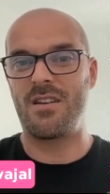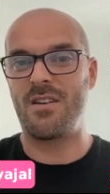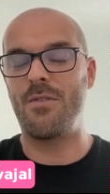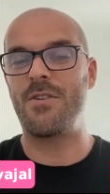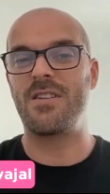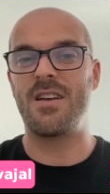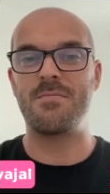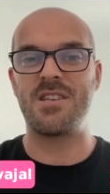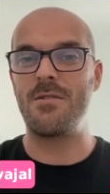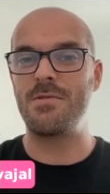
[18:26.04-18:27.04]
offering them
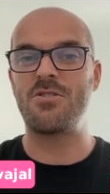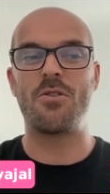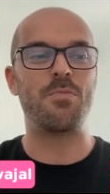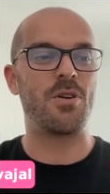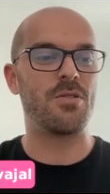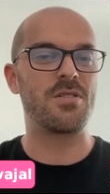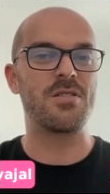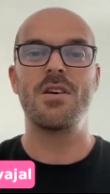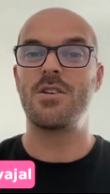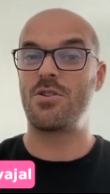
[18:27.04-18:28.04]
services or products.
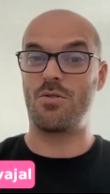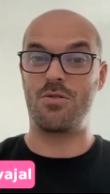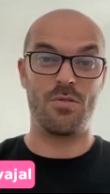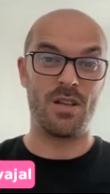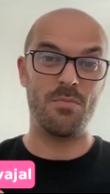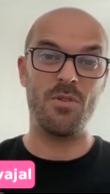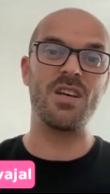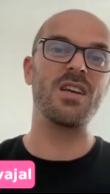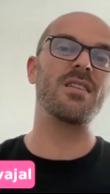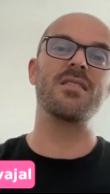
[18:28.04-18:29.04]
So you get
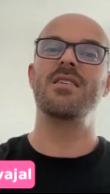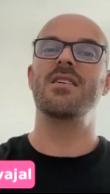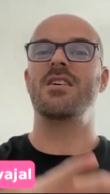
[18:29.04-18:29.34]
money in,